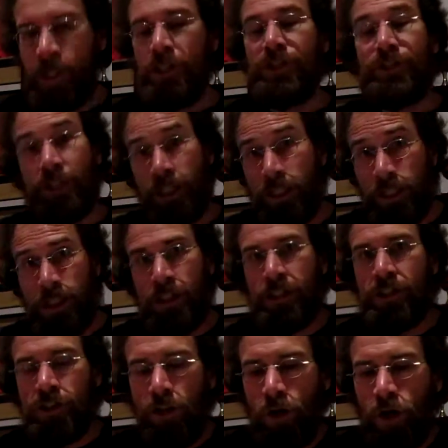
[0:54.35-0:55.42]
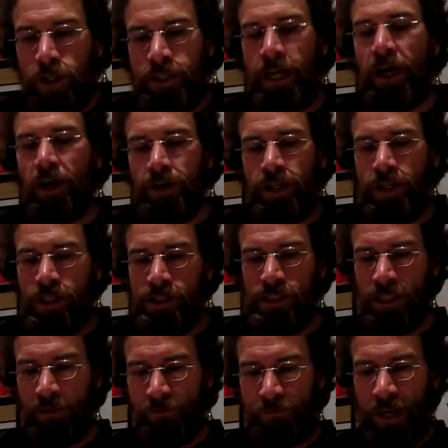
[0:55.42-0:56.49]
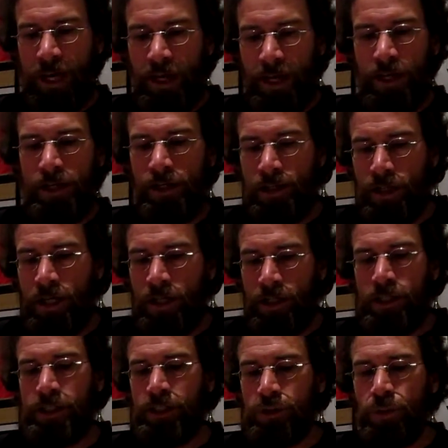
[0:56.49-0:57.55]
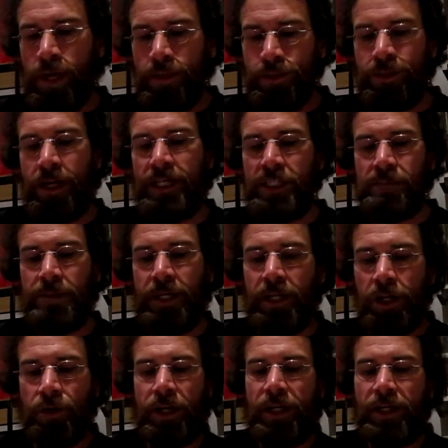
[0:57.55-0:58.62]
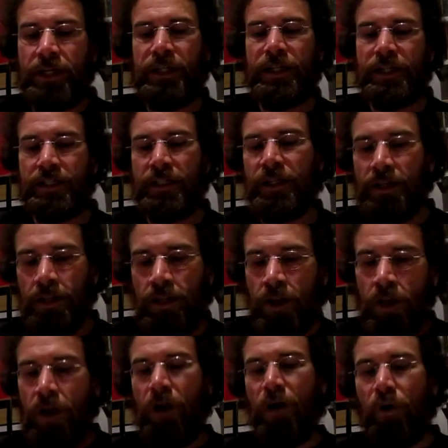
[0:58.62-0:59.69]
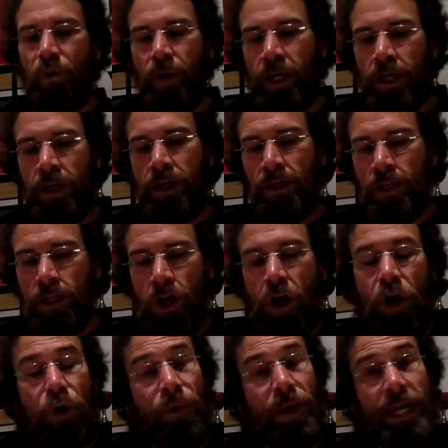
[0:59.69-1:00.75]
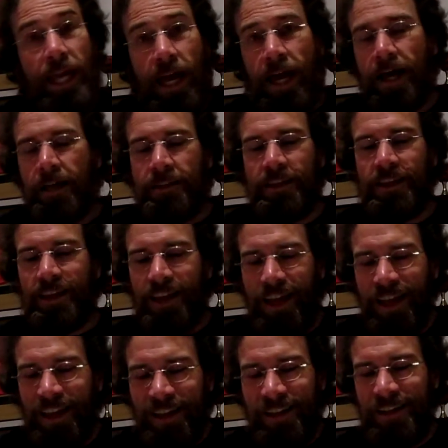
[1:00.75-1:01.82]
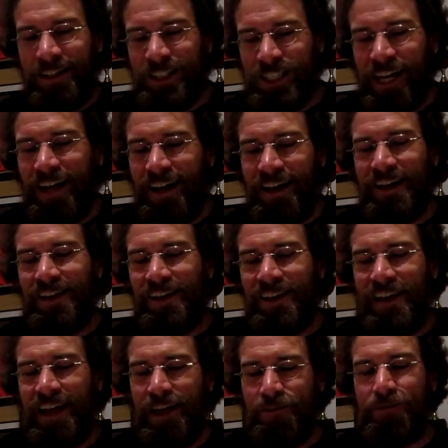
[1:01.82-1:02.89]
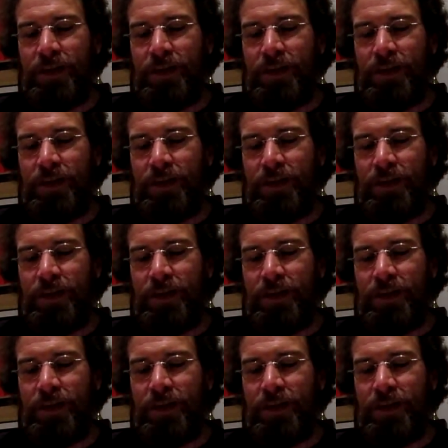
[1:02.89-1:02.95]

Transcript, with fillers: Since, Lord, thou dost defend us with thy spirit, we know we at the end shall life